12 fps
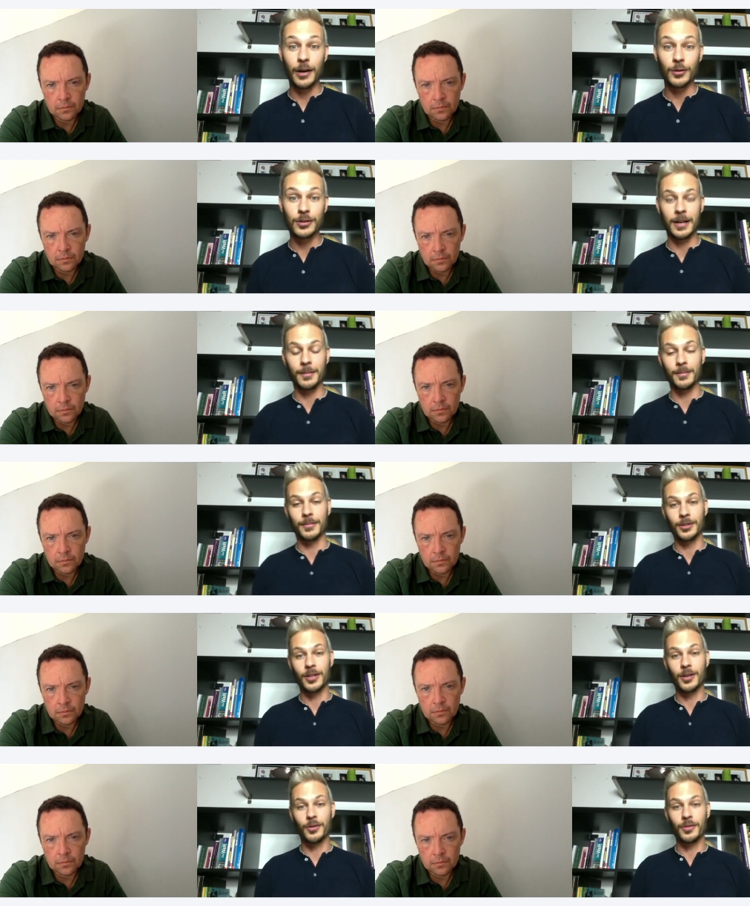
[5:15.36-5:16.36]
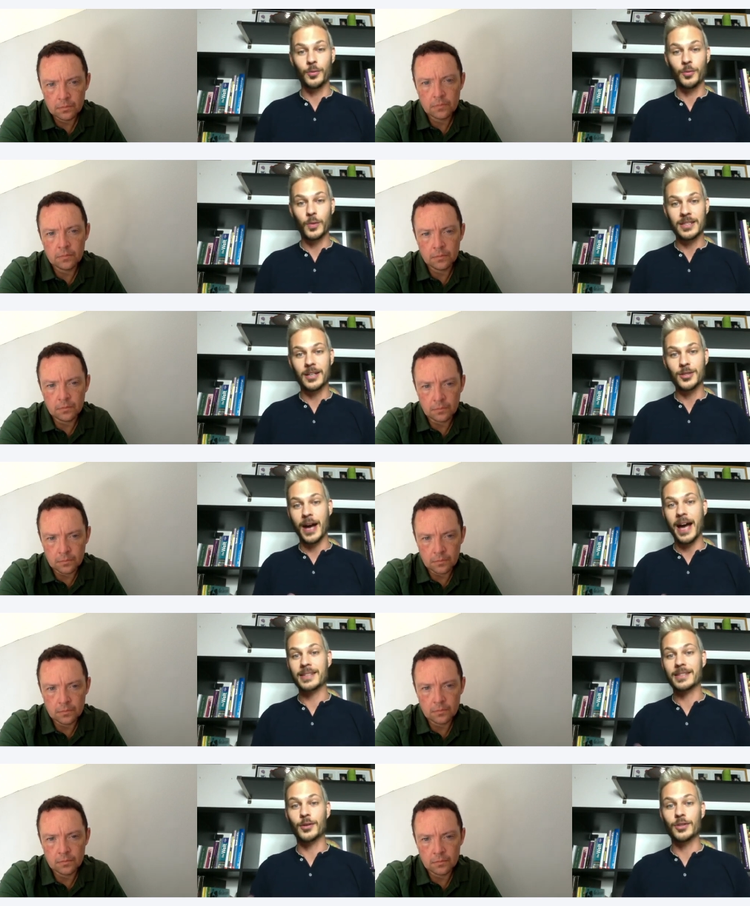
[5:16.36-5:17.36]
Speaker 1: outcome you know we start to
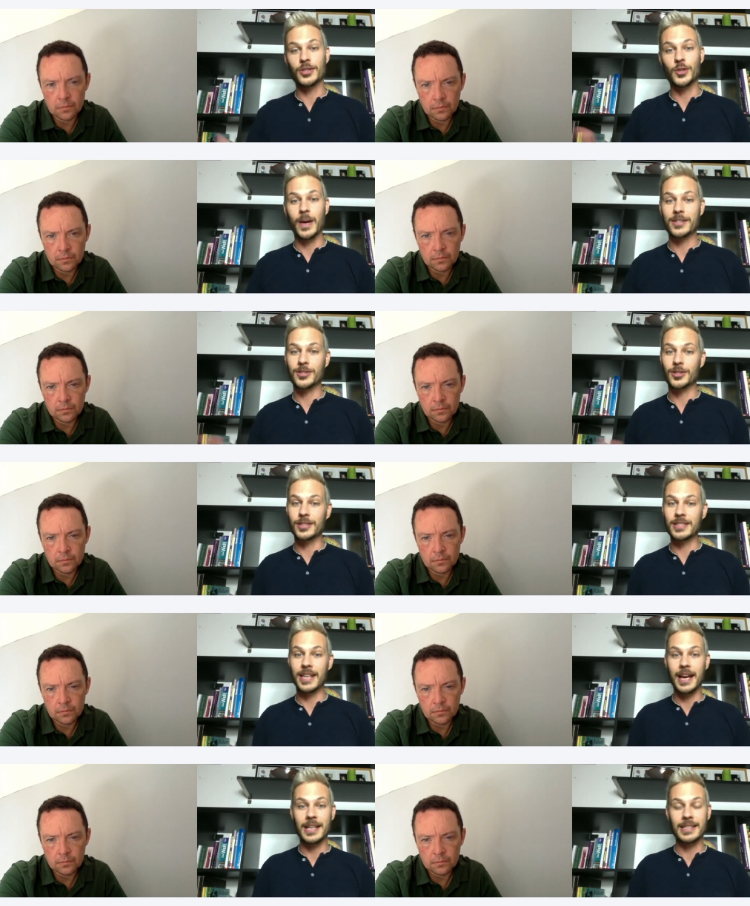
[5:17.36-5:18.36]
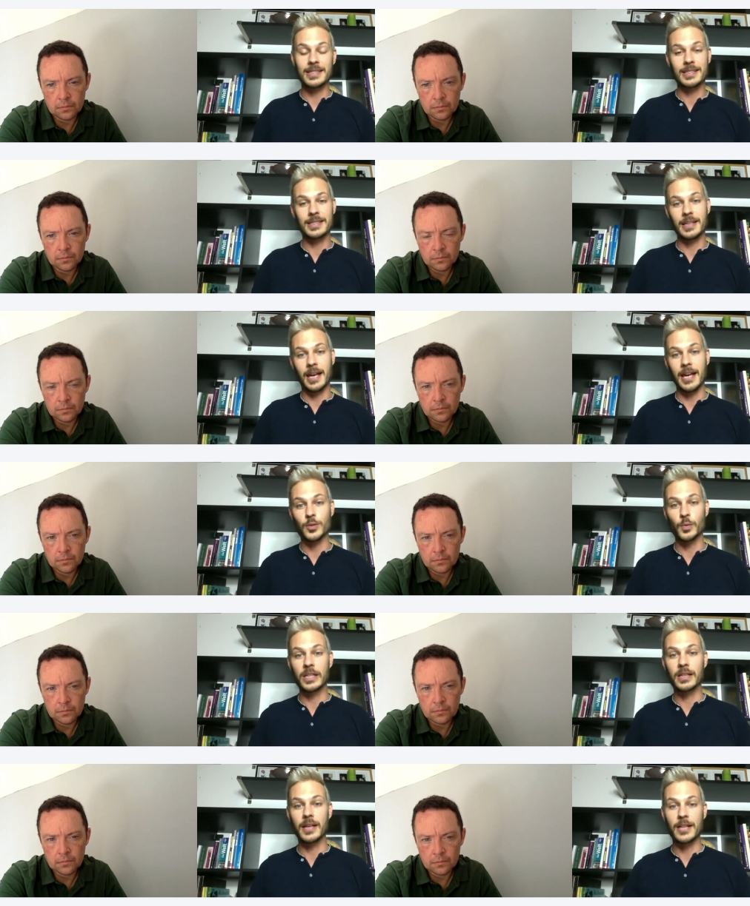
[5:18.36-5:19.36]
ask those questions as as
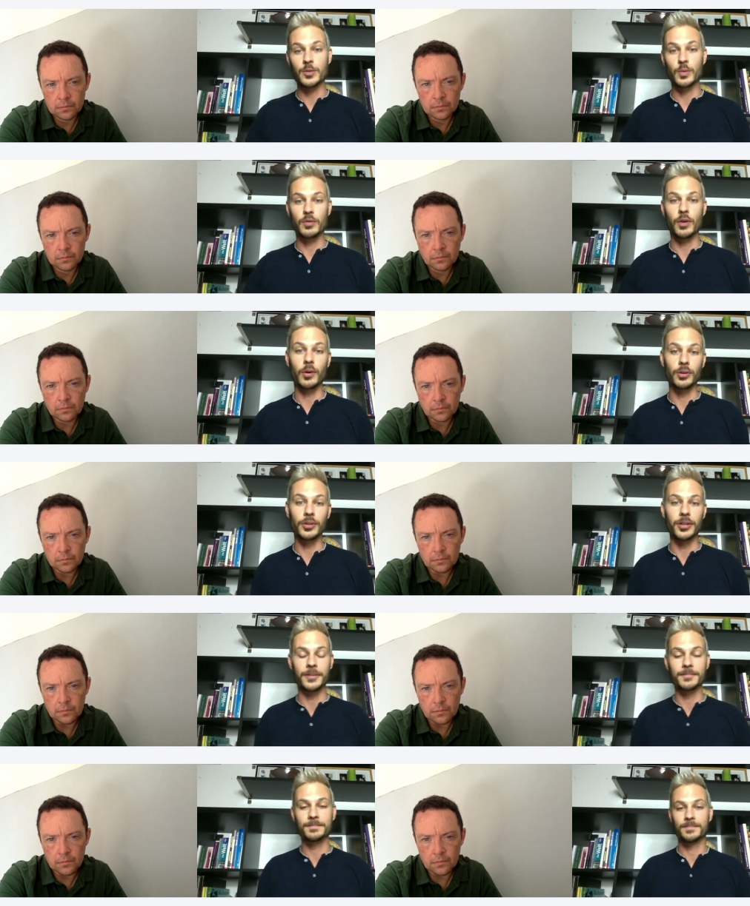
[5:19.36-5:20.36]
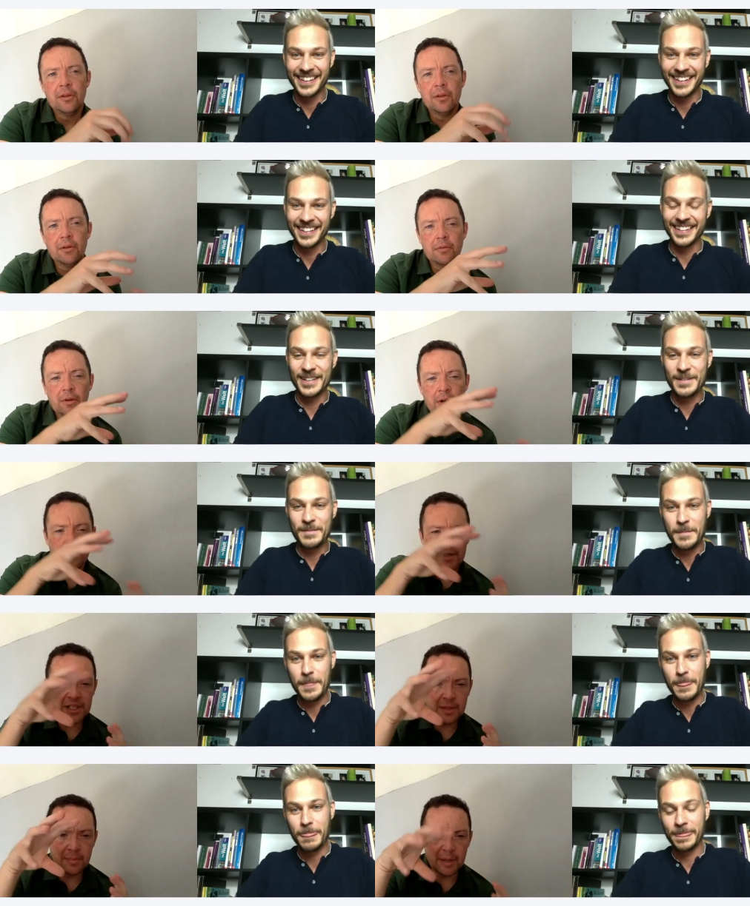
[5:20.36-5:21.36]
we as we grow older
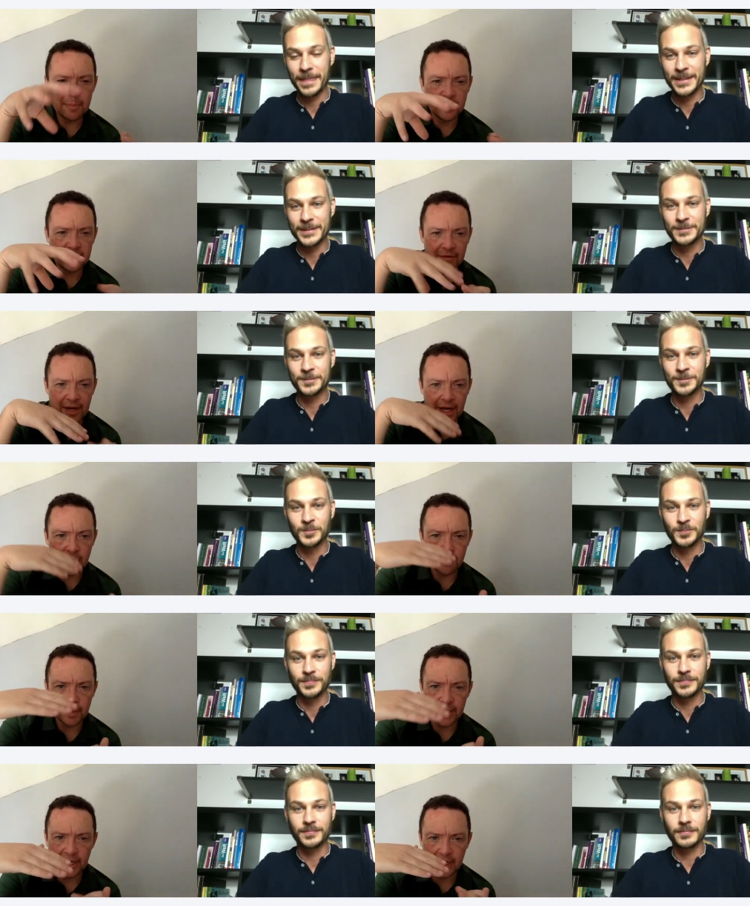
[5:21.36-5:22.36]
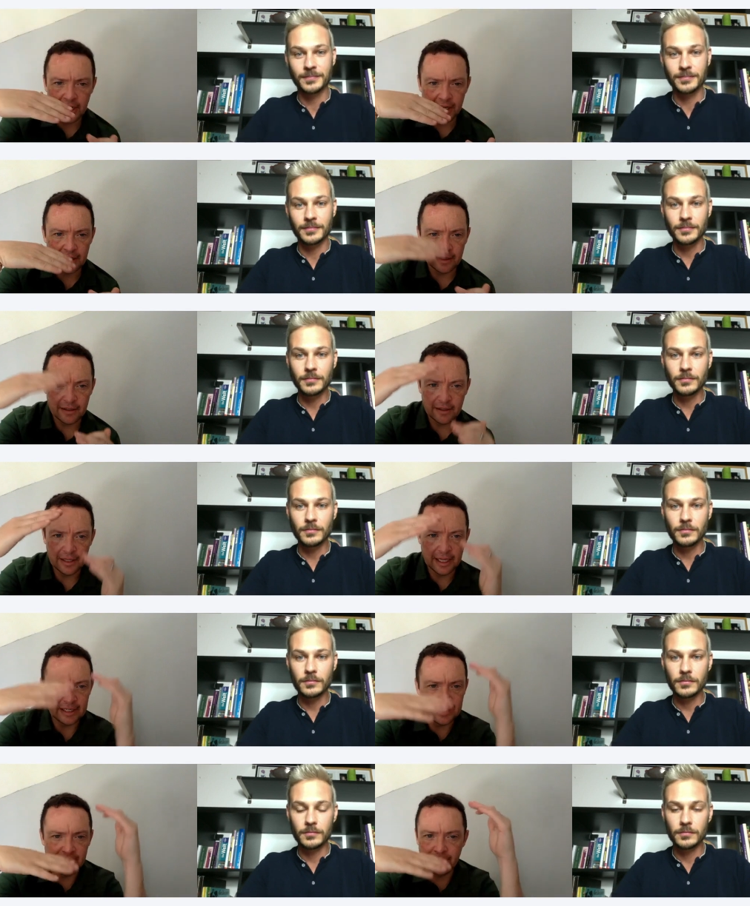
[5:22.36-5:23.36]
Speaker 2: obviously people develop and and
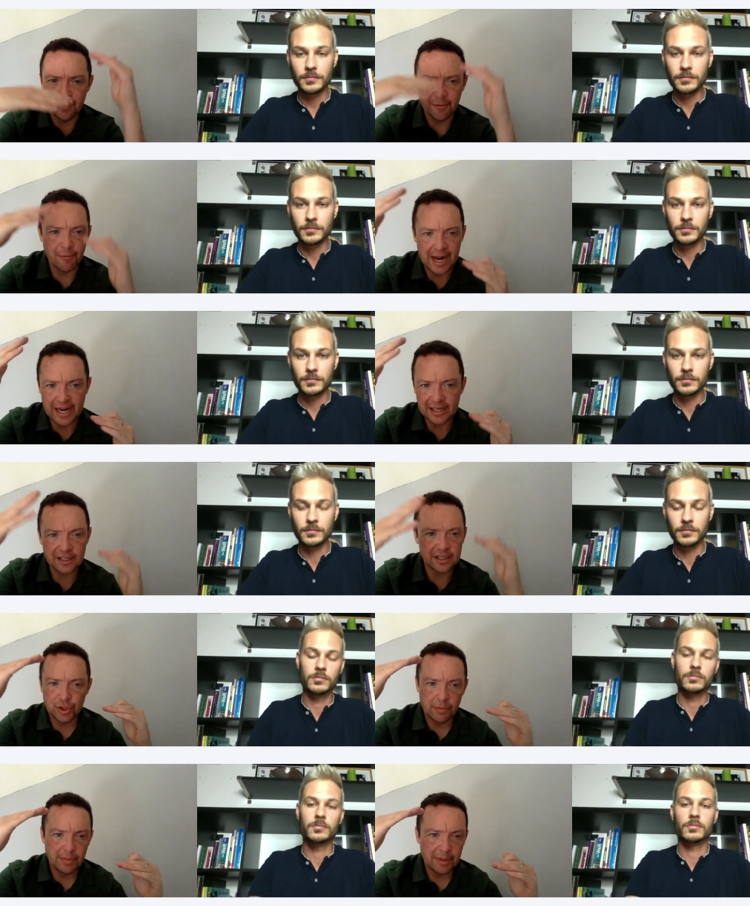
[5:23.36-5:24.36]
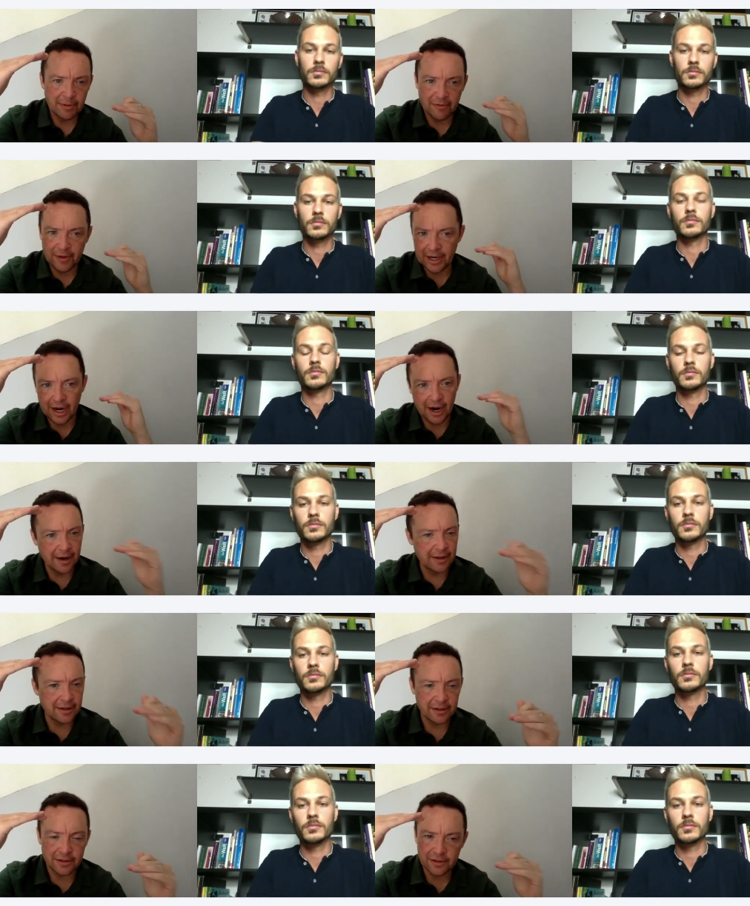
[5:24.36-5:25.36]
at different rates some people find it hard
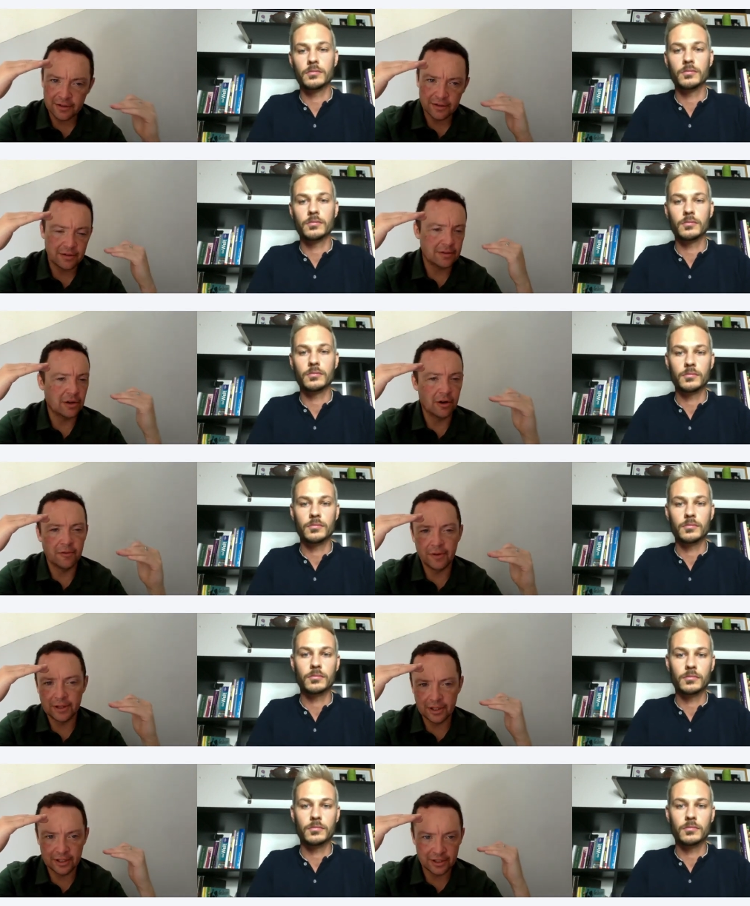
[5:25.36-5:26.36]
at the tough at the